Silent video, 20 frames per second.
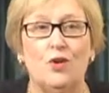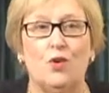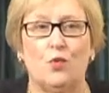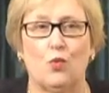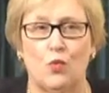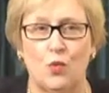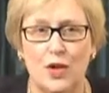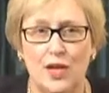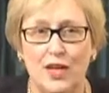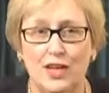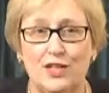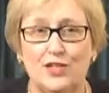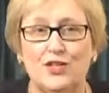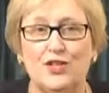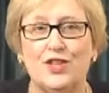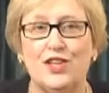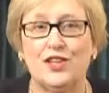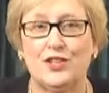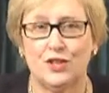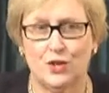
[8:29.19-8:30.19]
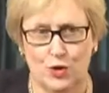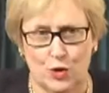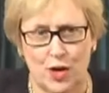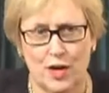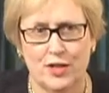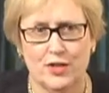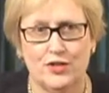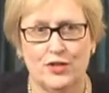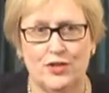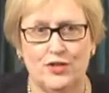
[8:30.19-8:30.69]
reads the
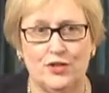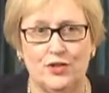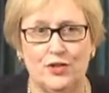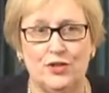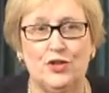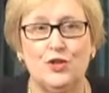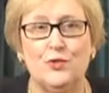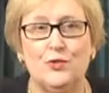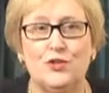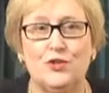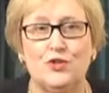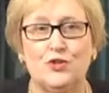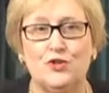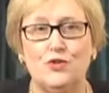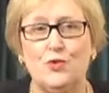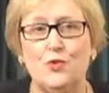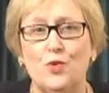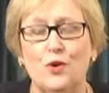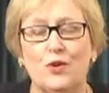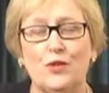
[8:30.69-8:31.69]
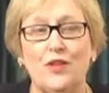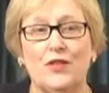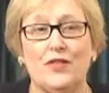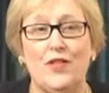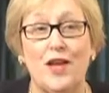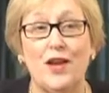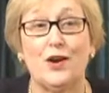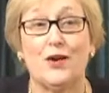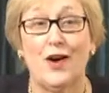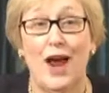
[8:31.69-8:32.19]
instructions to ensure that
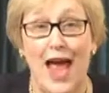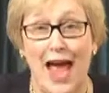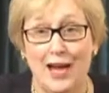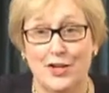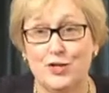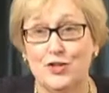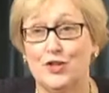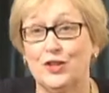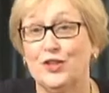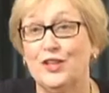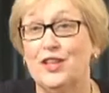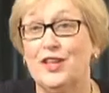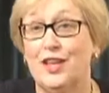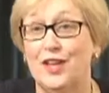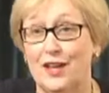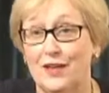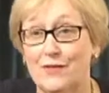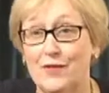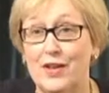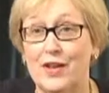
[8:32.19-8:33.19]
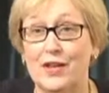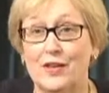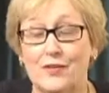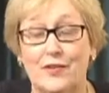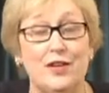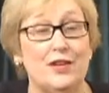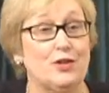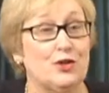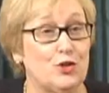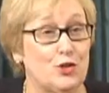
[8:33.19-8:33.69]
they are actually giving
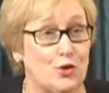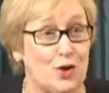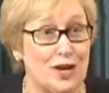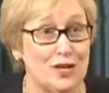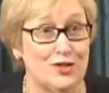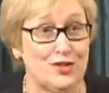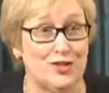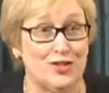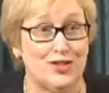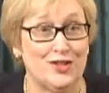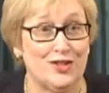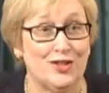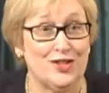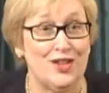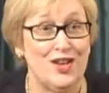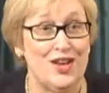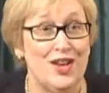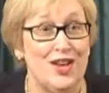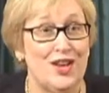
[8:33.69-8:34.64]
the instructions